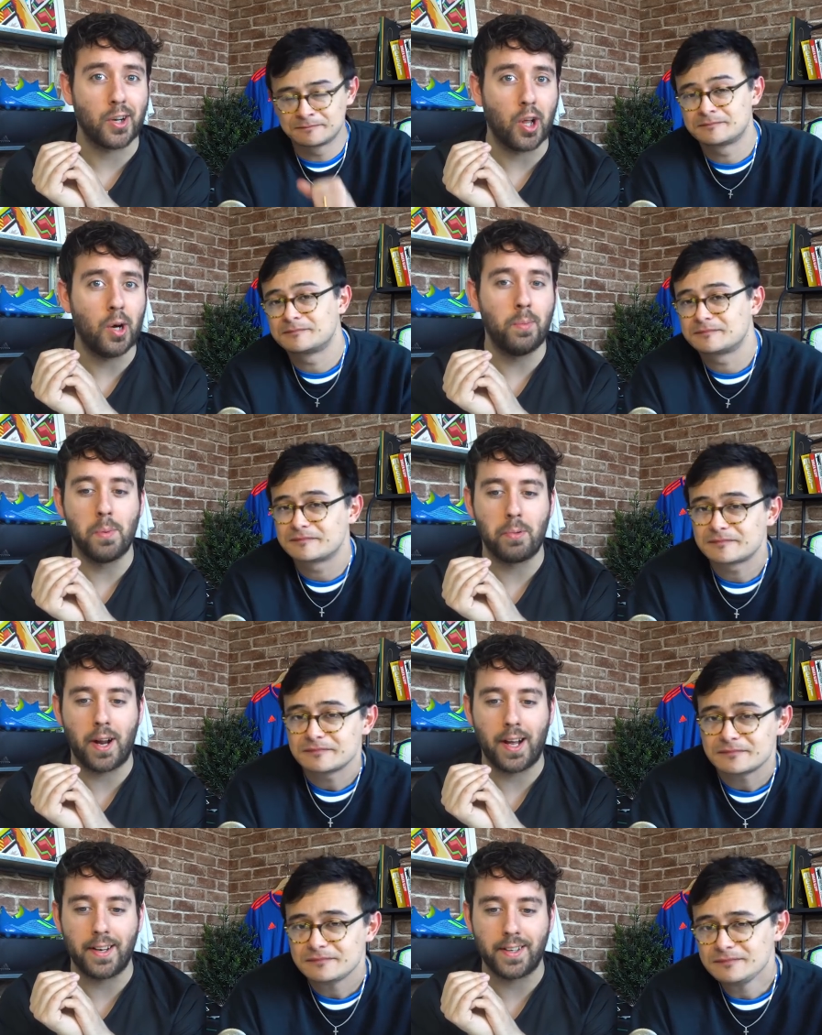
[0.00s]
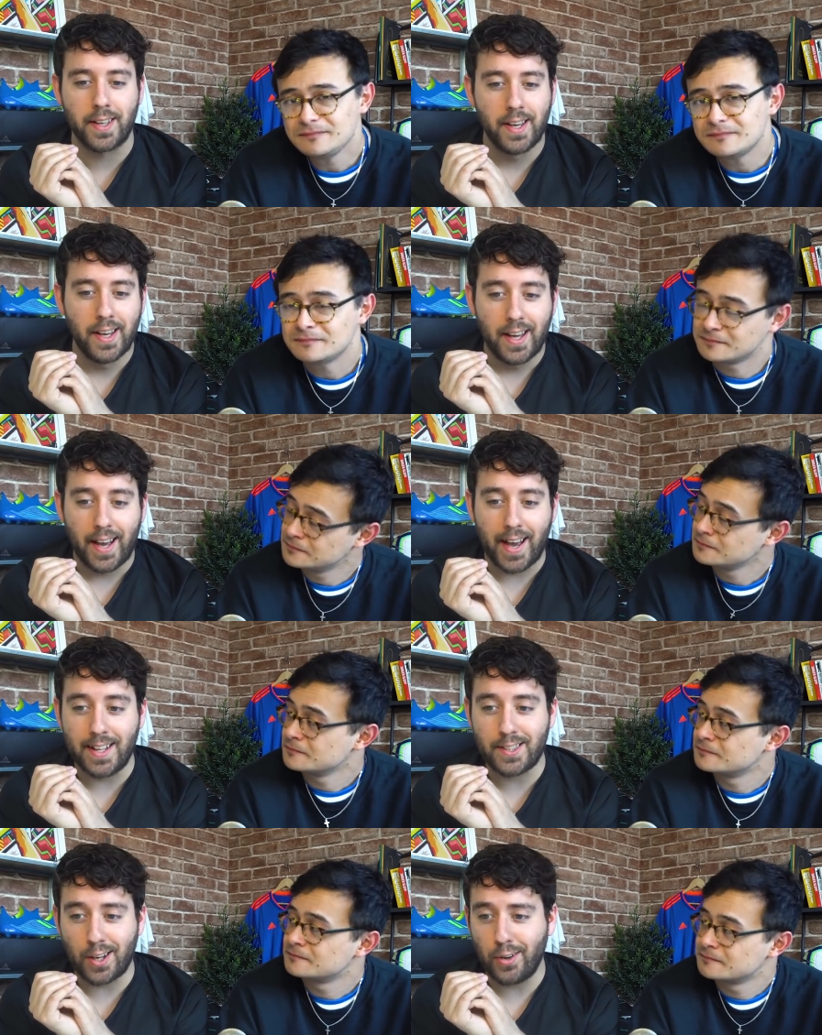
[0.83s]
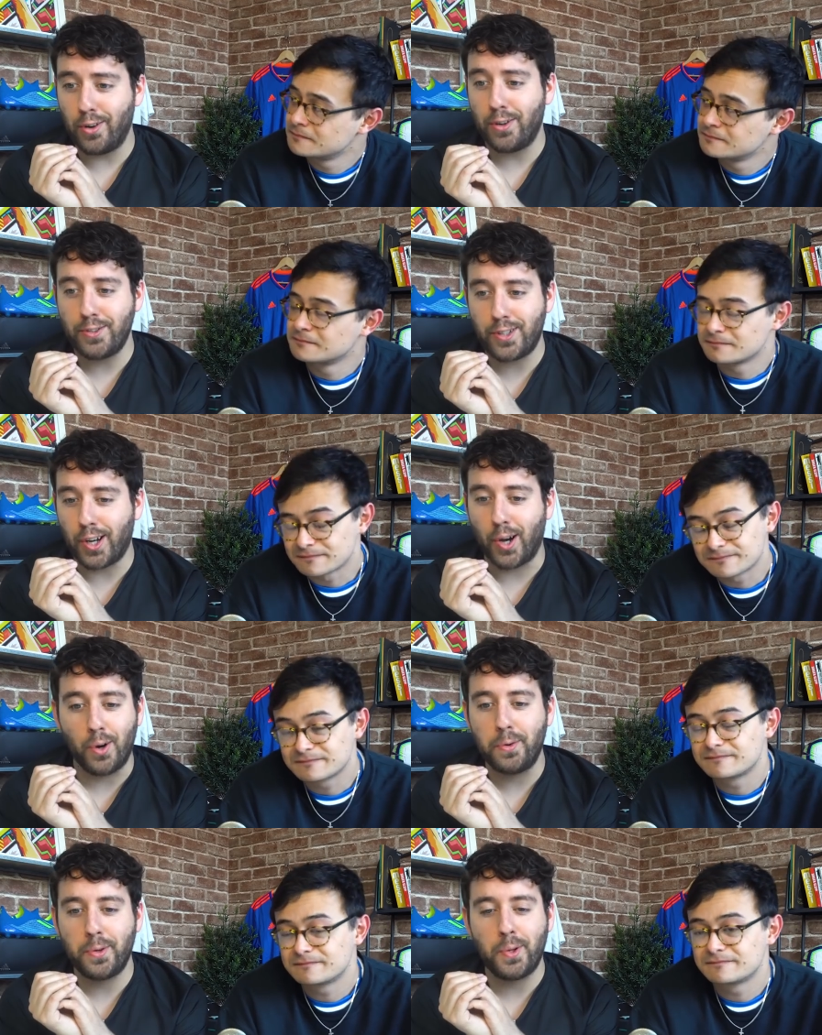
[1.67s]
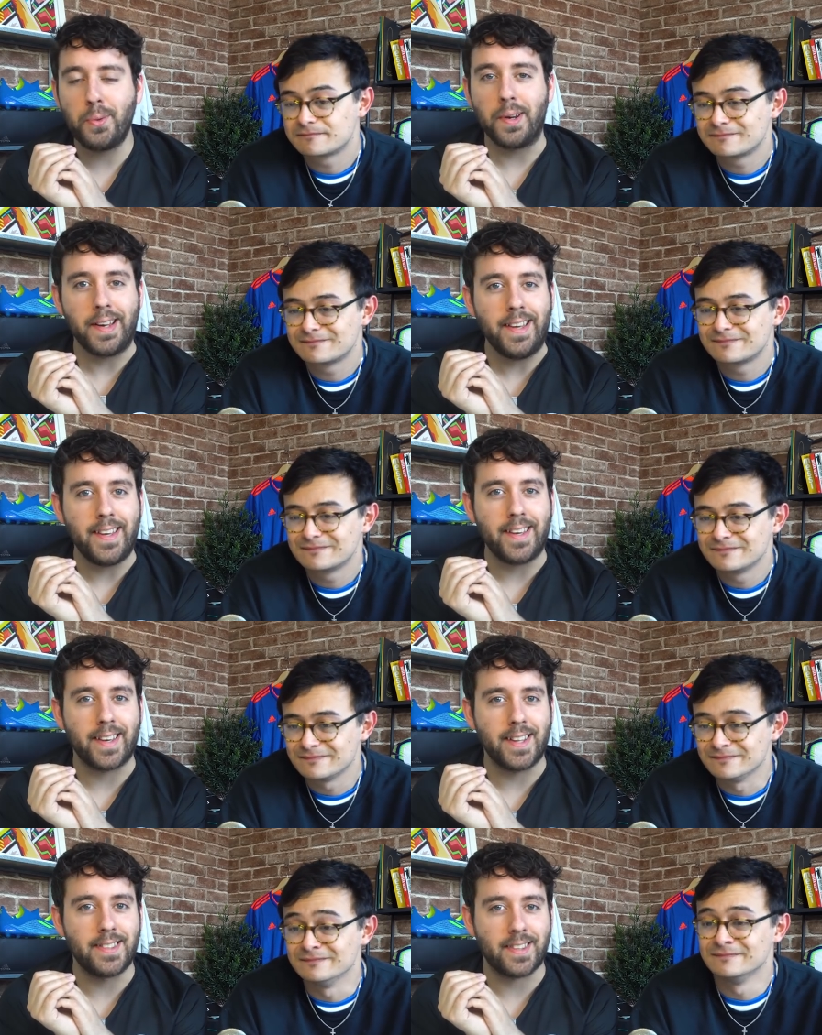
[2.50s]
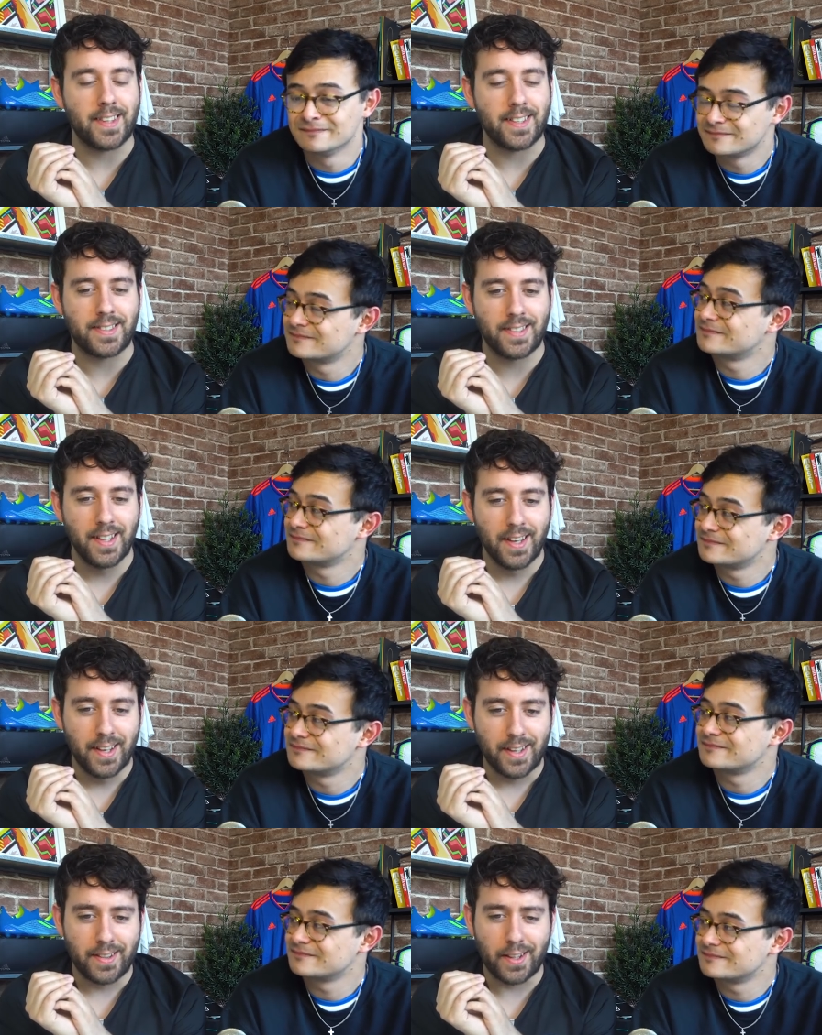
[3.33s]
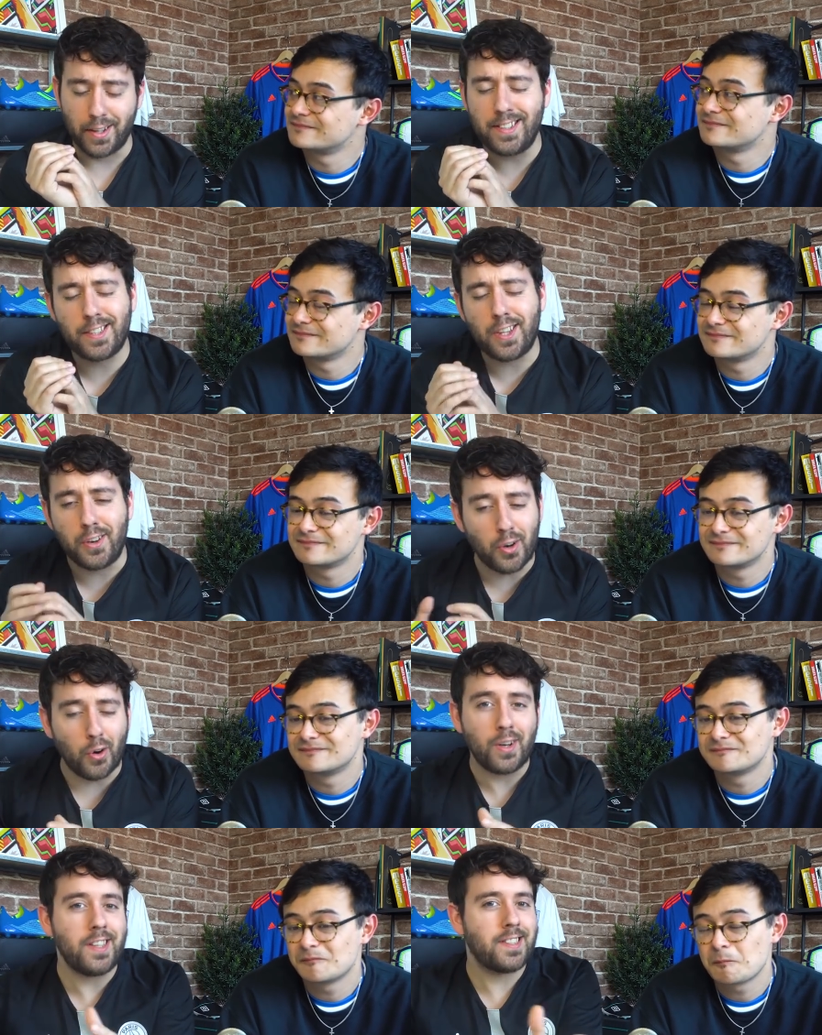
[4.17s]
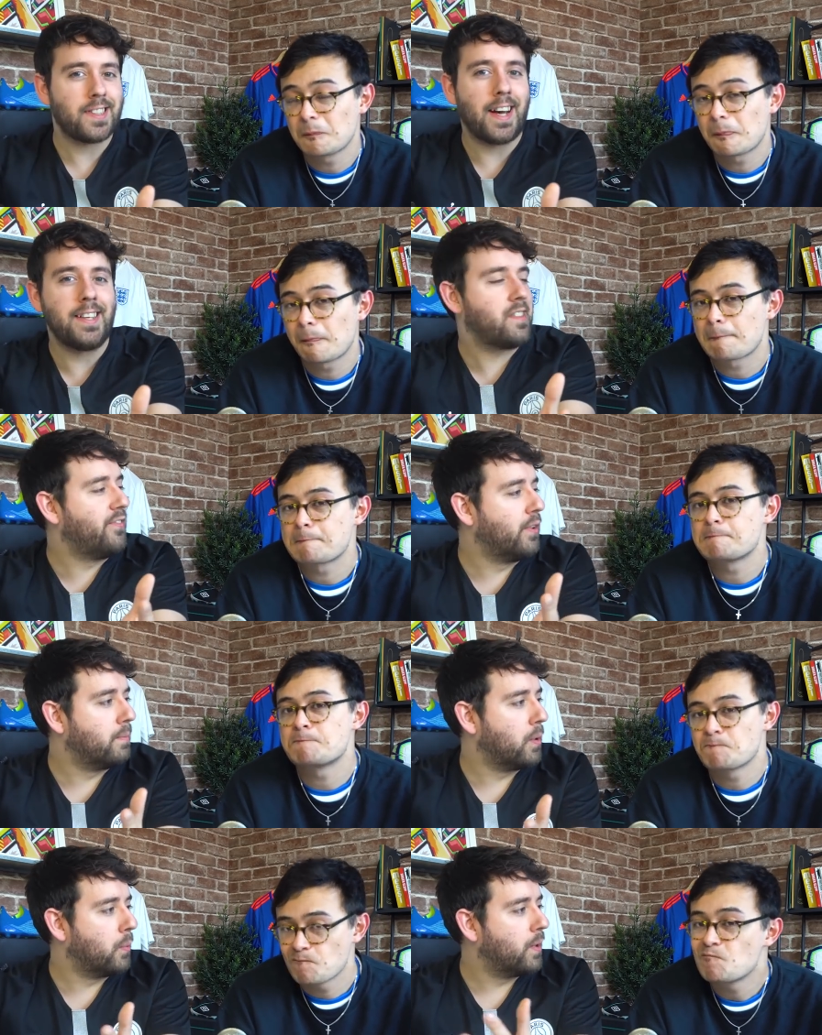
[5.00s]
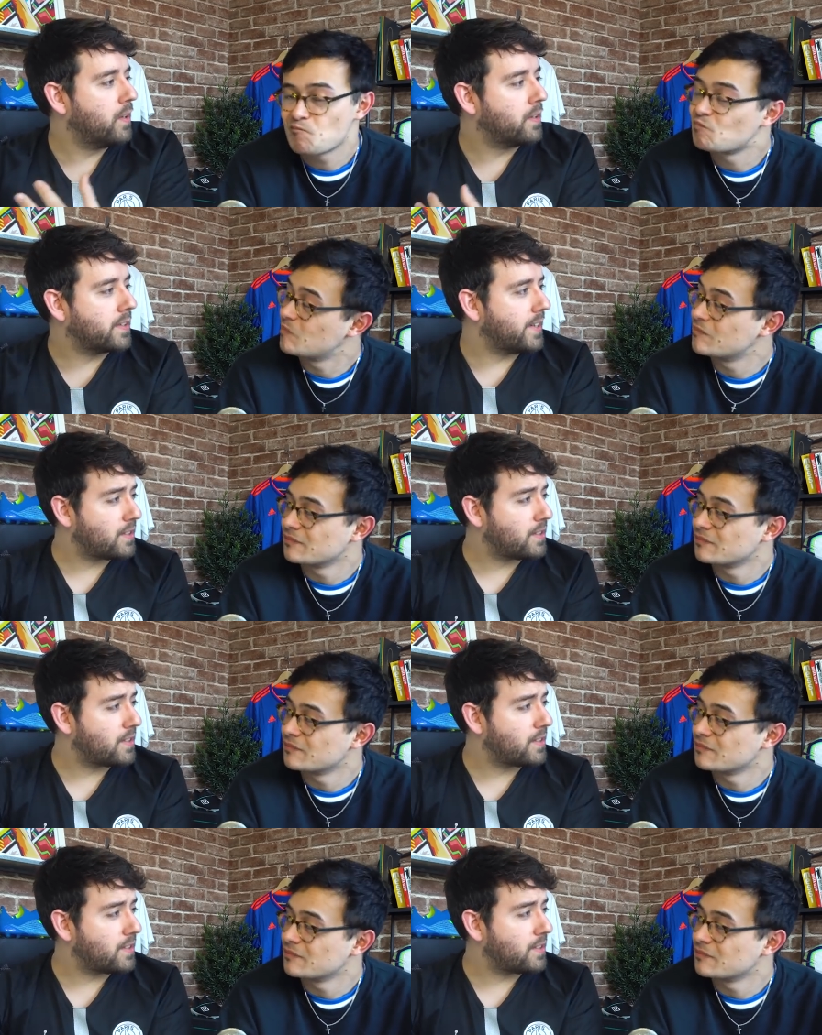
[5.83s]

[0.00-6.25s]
Speaker 1: global brand, and to launch a whole new league into mm. this the, into the noise that is the football world.